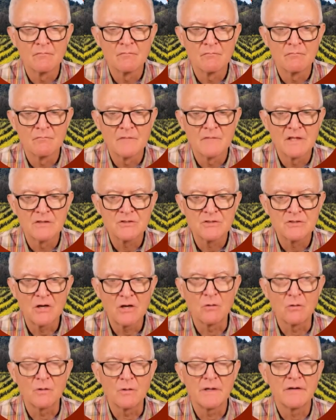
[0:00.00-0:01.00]

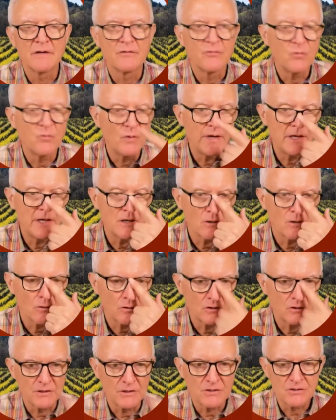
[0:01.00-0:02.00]
So if we are
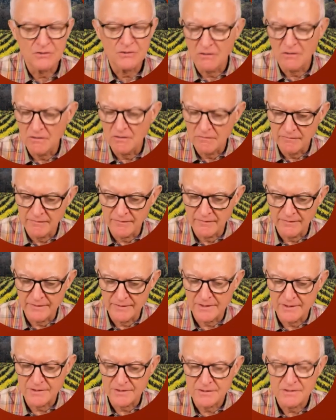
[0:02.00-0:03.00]
going to solve
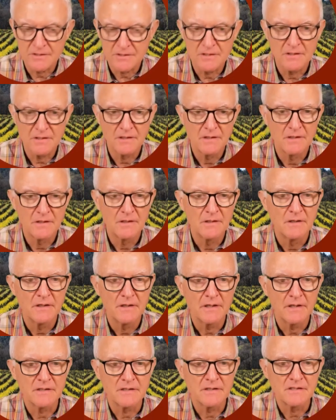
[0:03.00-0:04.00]
this
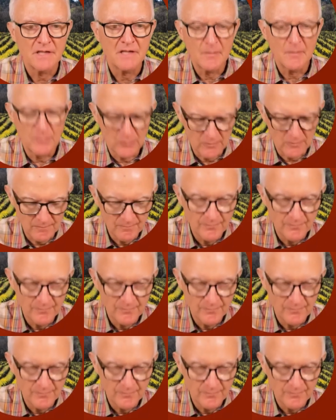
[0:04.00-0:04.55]
example,